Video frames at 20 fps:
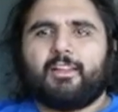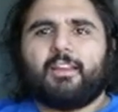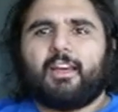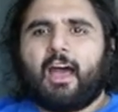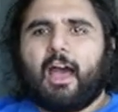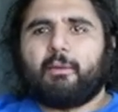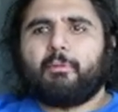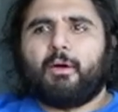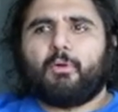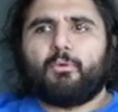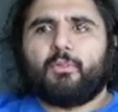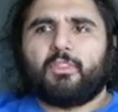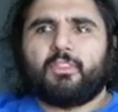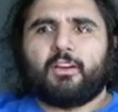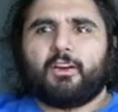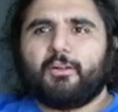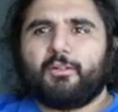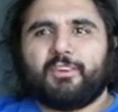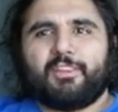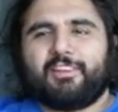how about, you
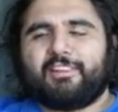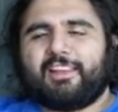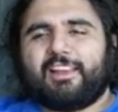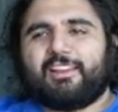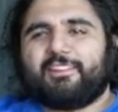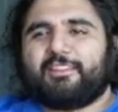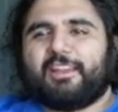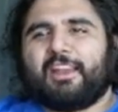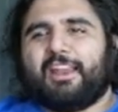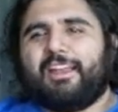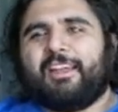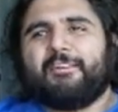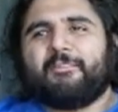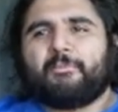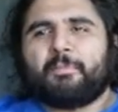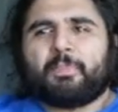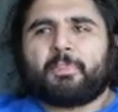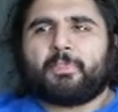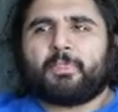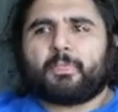know, he said,
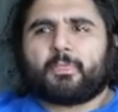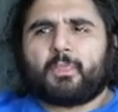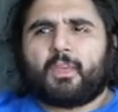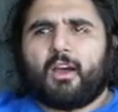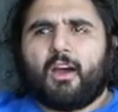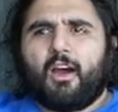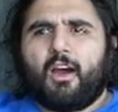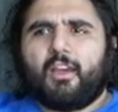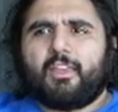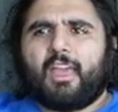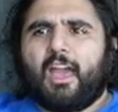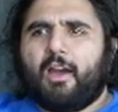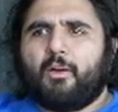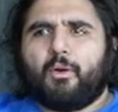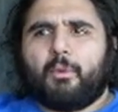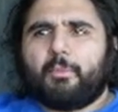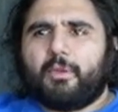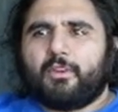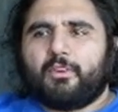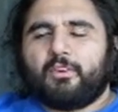yeah,
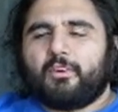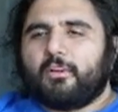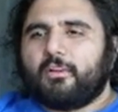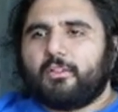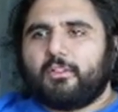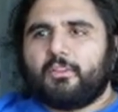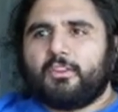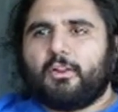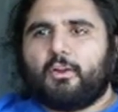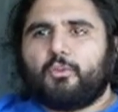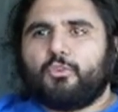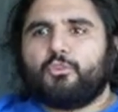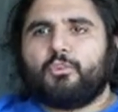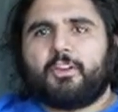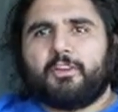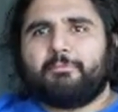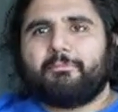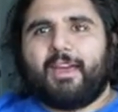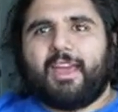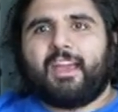I mean, you know, you
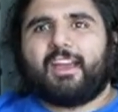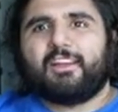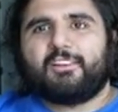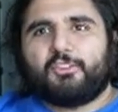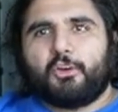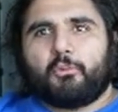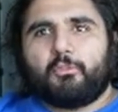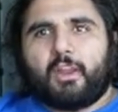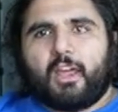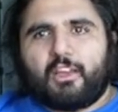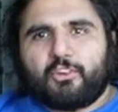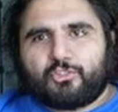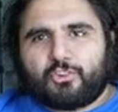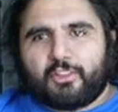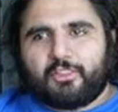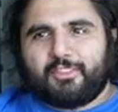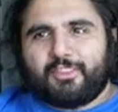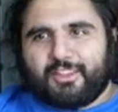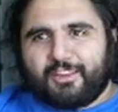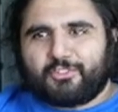can make a
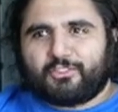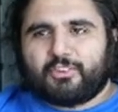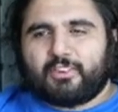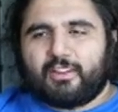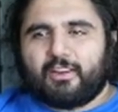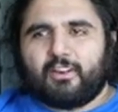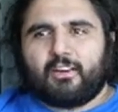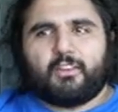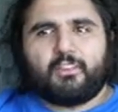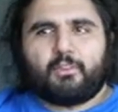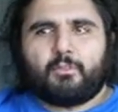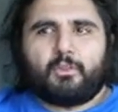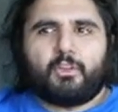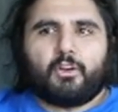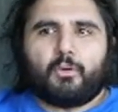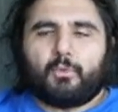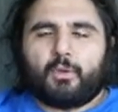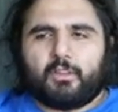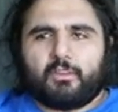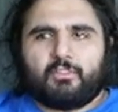donation this year and then, you
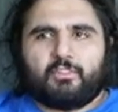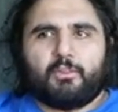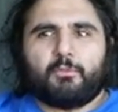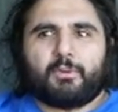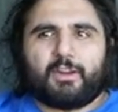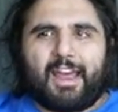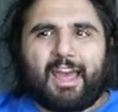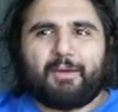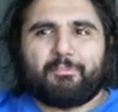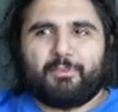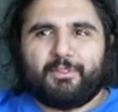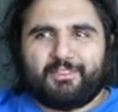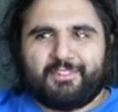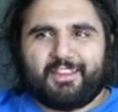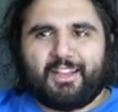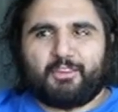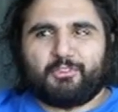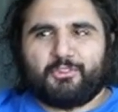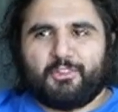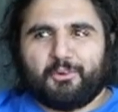know, we can see what happens
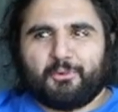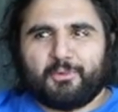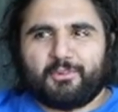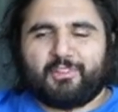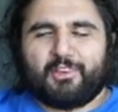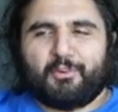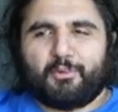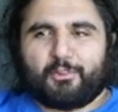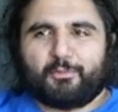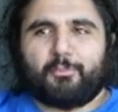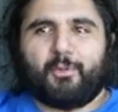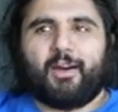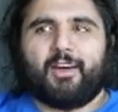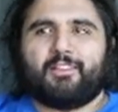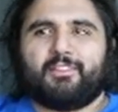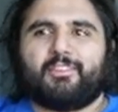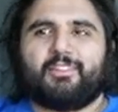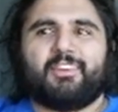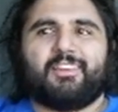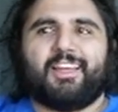next year. What's their
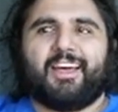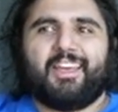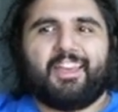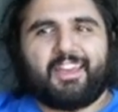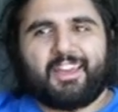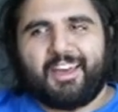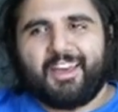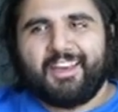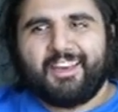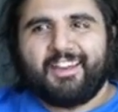response to like,